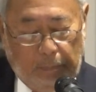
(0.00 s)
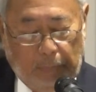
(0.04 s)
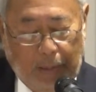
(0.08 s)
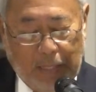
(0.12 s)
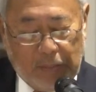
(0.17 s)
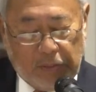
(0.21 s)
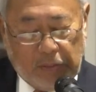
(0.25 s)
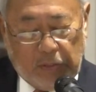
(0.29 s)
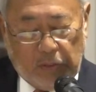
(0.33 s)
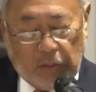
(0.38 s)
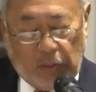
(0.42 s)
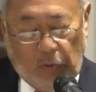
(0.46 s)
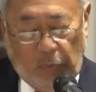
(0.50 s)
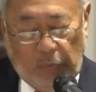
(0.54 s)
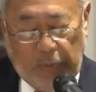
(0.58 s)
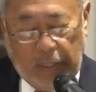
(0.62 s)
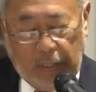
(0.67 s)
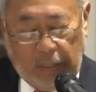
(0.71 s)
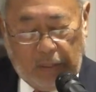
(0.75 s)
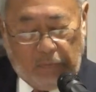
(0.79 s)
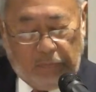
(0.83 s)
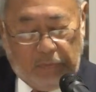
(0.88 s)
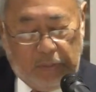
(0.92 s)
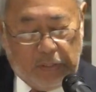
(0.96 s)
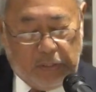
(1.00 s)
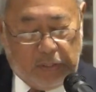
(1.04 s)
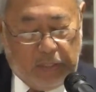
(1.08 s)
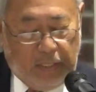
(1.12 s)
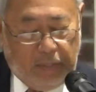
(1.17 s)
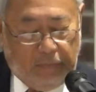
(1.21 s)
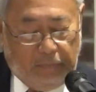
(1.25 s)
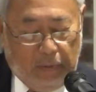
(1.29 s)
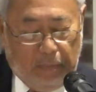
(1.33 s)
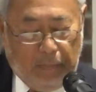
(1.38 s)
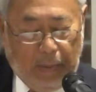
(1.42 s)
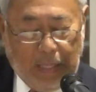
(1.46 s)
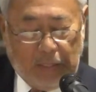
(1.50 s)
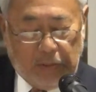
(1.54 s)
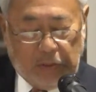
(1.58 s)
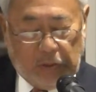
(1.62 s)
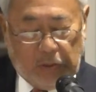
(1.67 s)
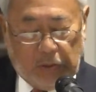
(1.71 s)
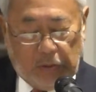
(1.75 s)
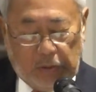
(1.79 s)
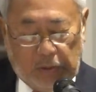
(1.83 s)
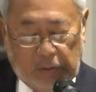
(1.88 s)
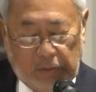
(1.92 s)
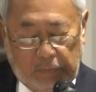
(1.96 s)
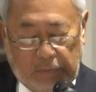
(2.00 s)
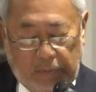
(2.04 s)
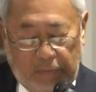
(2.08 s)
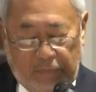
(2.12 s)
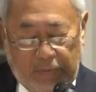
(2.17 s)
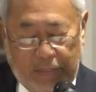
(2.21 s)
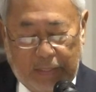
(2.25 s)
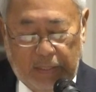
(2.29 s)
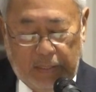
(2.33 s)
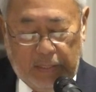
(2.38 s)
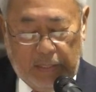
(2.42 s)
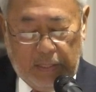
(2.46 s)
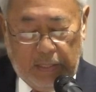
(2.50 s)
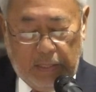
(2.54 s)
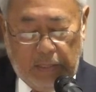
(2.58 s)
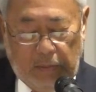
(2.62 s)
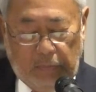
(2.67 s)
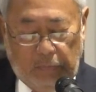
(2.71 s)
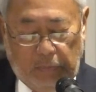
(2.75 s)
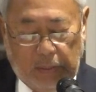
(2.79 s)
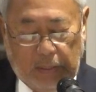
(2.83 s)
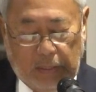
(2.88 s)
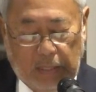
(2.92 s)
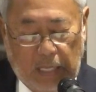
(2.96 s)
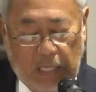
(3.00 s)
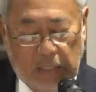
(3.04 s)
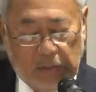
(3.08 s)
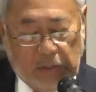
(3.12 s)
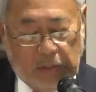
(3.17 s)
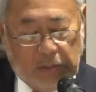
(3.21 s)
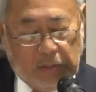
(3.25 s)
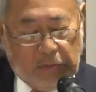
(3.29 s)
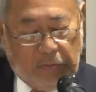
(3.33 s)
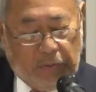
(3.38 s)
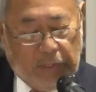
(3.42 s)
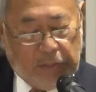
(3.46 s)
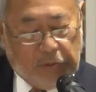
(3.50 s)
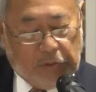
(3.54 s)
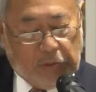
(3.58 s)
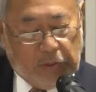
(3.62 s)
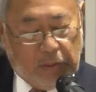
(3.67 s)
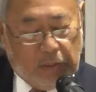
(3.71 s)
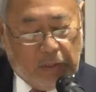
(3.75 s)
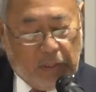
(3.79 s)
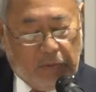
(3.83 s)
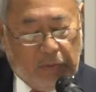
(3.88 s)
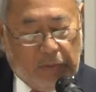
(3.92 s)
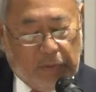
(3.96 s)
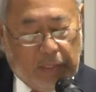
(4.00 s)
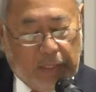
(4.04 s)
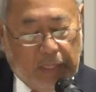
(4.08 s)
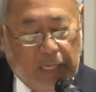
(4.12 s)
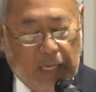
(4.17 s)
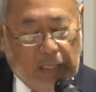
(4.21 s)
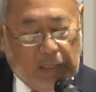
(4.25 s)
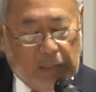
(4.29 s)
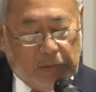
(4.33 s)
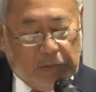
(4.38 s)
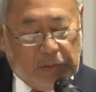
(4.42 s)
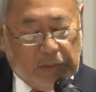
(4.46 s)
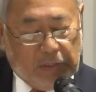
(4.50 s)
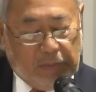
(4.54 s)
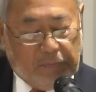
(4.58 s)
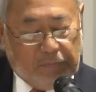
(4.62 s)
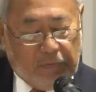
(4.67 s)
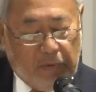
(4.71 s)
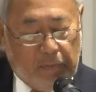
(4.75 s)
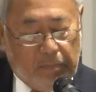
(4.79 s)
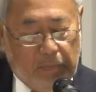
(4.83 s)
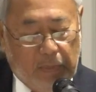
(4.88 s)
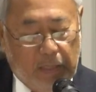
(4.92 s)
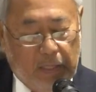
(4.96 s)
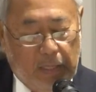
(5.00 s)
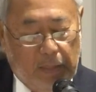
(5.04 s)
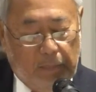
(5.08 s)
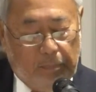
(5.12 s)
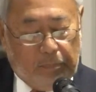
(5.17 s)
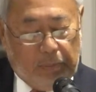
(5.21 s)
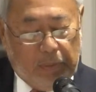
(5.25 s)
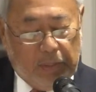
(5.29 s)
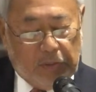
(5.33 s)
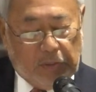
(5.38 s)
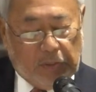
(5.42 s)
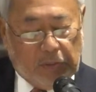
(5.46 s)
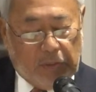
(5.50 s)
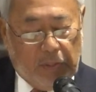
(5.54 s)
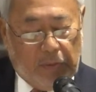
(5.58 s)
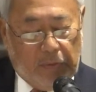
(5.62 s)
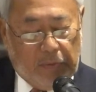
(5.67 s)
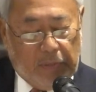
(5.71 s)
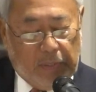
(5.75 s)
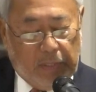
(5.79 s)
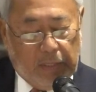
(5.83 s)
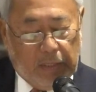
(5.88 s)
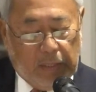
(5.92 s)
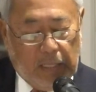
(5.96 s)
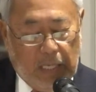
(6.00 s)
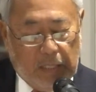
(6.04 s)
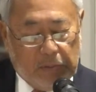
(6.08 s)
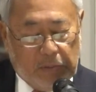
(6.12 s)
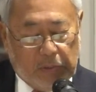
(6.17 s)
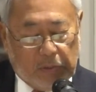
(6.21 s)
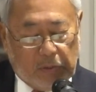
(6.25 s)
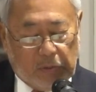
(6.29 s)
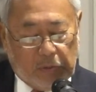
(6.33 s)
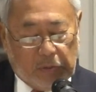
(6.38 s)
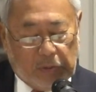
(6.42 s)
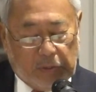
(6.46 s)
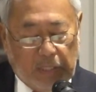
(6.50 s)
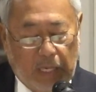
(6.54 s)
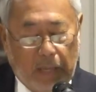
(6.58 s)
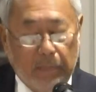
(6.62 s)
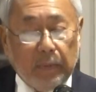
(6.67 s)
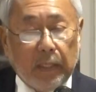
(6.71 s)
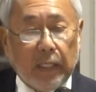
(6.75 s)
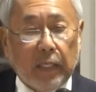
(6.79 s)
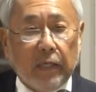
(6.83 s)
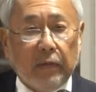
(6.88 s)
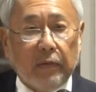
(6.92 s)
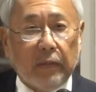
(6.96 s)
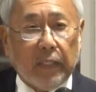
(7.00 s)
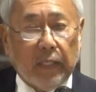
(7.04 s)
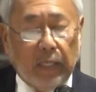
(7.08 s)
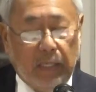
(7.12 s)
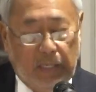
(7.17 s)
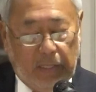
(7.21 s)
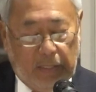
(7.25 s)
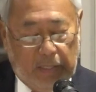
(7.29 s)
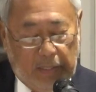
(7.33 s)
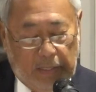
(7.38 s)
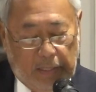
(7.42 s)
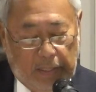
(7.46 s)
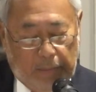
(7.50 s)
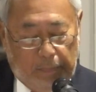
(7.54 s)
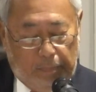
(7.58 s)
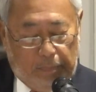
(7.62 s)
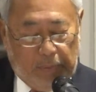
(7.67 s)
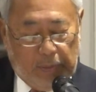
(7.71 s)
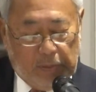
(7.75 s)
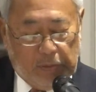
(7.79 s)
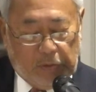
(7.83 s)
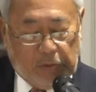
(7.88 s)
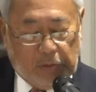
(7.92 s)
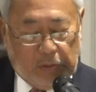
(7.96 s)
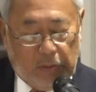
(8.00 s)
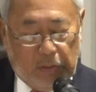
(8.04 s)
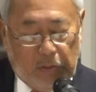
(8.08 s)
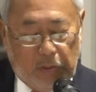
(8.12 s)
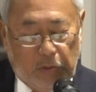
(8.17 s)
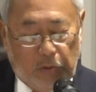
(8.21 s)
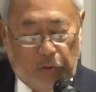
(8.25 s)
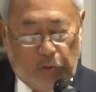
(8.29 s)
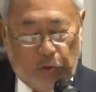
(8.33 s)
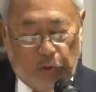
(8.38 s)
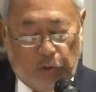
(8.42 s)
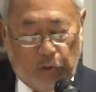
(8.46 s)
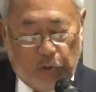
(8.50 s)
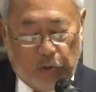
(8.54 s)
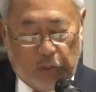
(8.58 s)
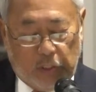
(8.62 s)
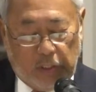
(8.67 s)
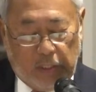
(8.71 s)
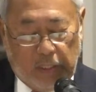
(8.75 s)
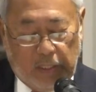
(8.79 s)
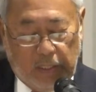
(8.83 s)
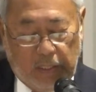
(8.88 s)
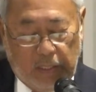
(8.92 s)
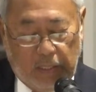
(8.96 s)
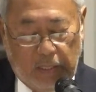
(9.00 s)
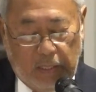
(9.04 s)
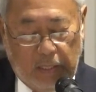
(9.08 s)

Pastor Quick received a Master's of Divinity with concentration on theology from Princeton Theological Seminary in Princeton, New Jersey.